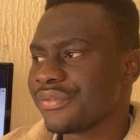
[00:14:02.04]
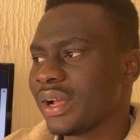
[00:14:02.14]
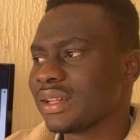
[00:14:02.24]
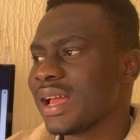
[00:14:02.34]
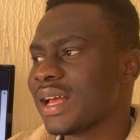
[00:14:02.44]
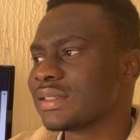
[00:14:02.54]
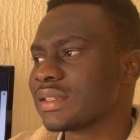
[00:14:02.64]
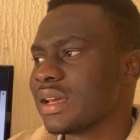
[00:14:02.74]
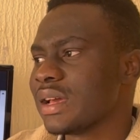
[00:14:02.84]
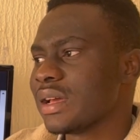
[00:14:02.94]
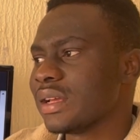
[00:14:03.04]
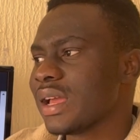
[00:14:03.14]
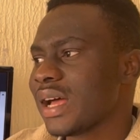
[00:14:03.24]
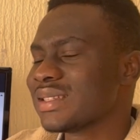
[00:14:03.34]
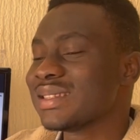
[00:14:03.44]
In fact, it has
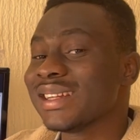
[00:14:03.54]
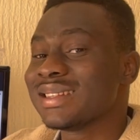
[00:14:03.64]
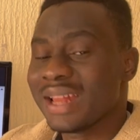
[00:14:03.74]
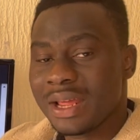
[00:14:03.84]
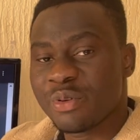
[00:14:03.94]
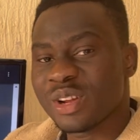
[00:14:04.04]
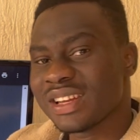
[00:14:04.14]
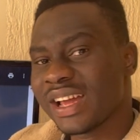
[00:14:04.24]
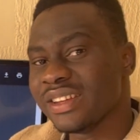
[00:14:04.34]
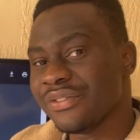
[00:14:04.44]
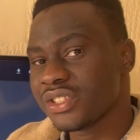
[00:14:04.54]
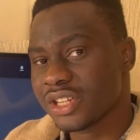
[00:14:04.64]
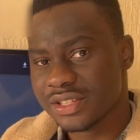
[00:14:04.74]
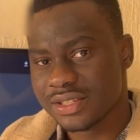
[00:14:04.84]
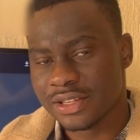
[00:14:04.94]
99.9
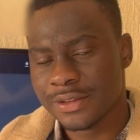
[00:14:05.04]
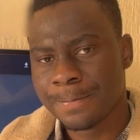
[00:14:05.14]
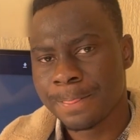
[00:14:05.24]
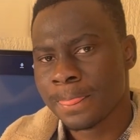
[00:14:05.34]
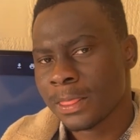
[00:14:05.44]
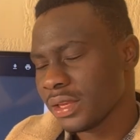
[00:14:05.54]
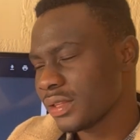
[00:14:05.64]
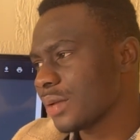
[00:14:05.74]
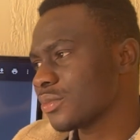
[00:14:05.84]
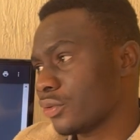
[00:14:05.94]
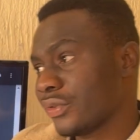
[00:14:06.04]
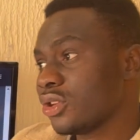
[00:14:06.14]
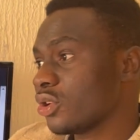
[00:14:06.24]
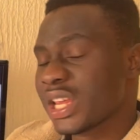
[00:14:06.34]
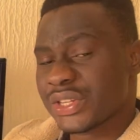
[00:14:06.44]
efficiency in terms of
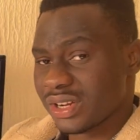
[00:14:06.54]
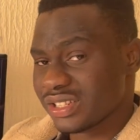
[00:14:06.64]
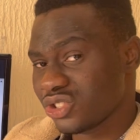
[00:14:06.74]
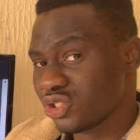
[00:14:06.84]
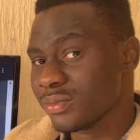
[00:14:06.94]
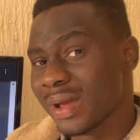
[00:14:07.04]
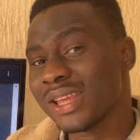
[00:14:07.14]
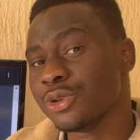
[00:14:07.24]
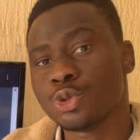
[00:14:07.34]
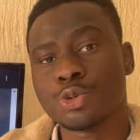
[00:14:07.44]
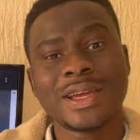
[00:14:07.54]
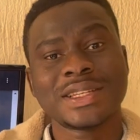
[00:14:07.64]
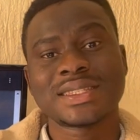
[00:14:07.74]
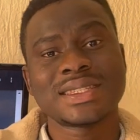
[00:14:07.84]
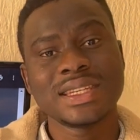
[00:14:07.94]
any other strategy you
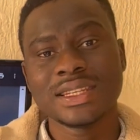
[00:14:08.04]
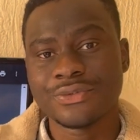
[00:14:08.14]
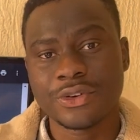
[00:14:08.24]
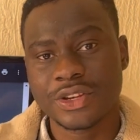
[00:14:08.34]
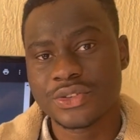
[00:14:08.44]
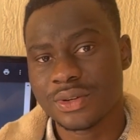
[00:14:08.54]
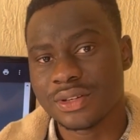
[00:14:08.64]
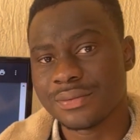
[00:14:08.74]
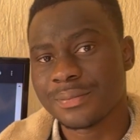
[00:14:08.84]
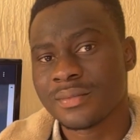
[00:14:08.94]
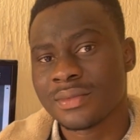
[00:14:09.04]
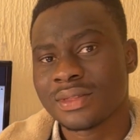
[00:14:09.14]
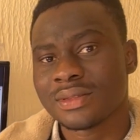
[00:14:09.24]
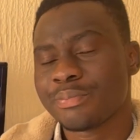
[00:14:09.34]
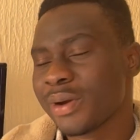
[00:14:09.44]
might see in forex trading.
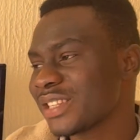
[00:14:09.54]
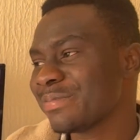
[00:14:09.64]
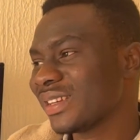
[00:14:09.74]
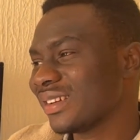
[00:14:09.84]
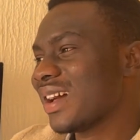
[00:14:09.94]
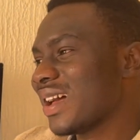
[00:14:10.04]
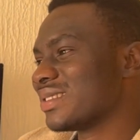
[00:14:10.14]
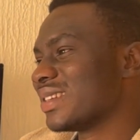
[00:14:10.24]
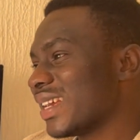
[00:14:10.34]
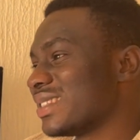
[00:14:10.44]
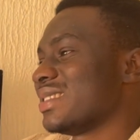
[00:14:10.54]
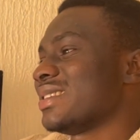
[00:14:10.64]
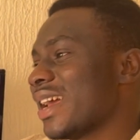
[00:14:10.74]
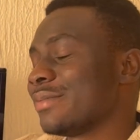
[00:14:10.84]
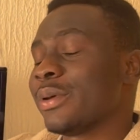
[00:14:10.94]
Price pattern has
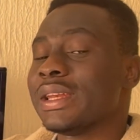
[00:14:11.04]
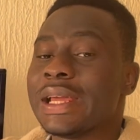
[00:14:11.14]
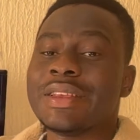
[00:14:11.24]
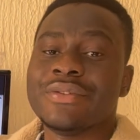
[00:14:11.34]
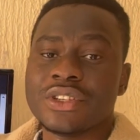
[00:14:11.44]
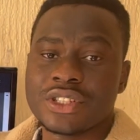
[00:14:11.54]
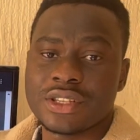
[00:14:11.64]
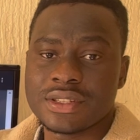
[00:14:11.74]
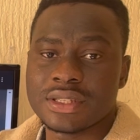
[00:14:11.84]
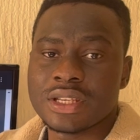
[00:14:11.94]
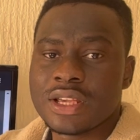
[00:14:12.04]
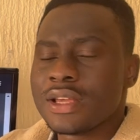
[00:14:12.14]
99.9 efficiency.